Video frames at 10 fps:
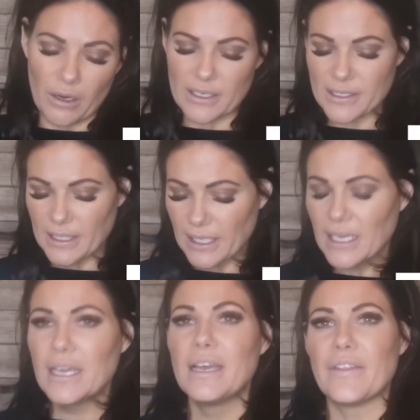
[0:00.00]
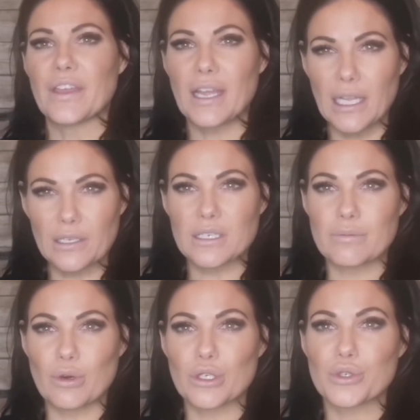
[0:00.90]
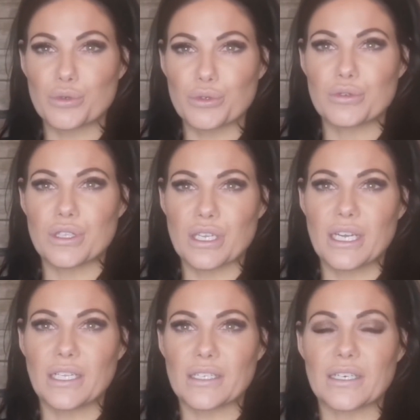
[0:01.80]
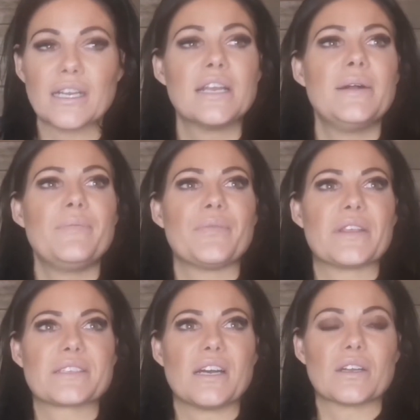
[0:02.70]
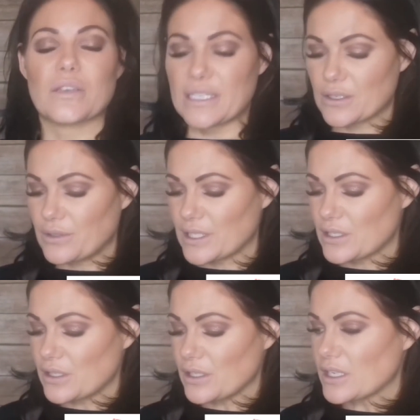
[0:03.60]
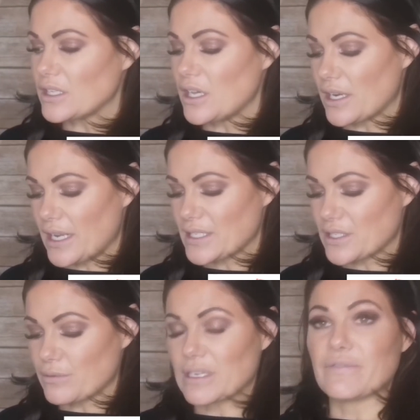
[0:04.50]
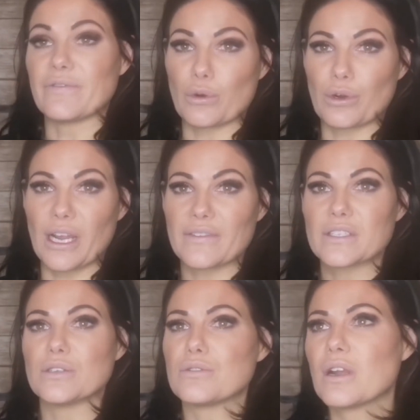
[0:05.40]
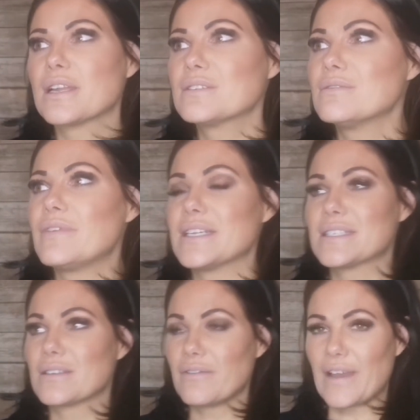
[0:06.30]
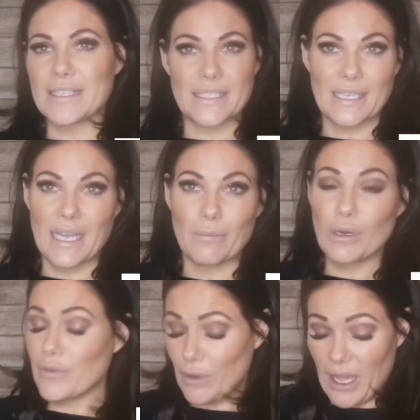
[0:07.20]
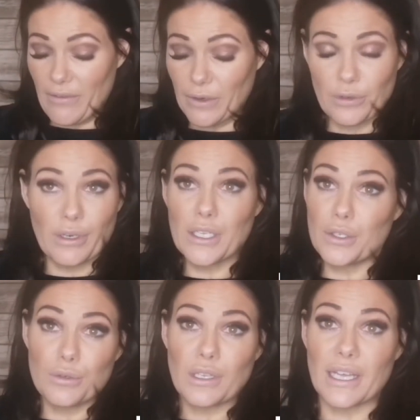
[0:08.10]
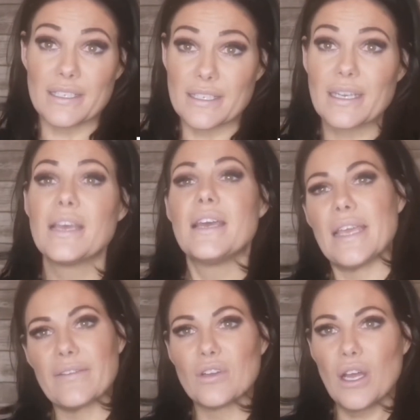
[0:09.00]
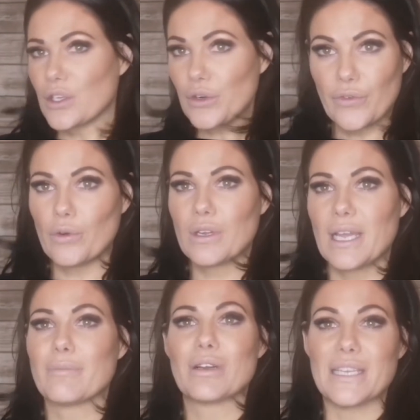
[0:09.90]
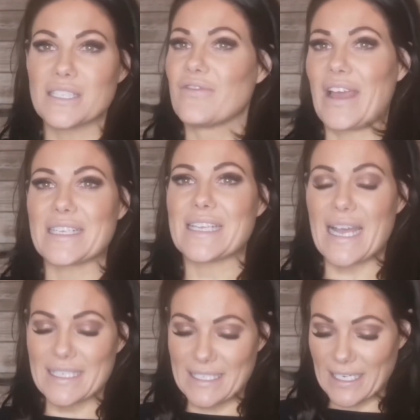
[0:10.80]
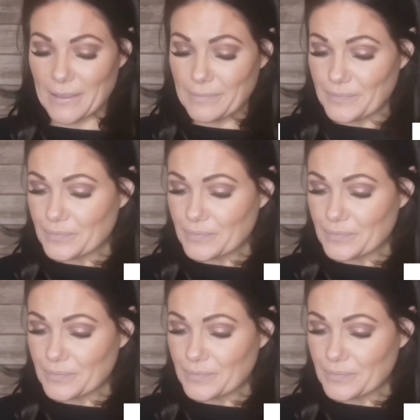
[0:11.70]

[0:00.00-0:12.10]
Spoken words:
Honestly, the color is more true to the color. It's going to look a lot nicer when it photographs. You do not need to invest in a fancy camera. If you have one, great, utilize it. If not, your phone camera is fantastic.